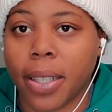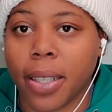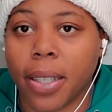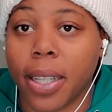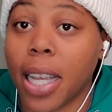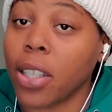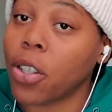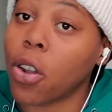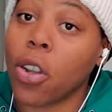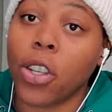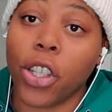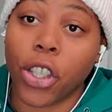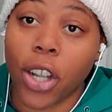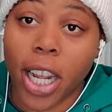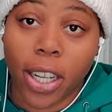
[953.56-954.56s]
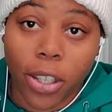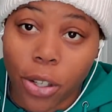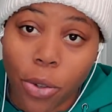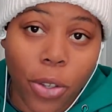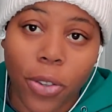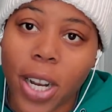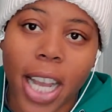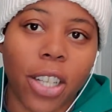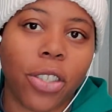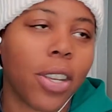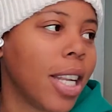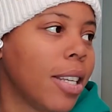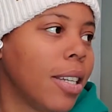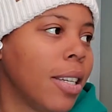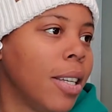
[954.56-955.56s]
That's all you're trying to do. You're not
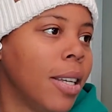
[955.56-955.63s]
trying to,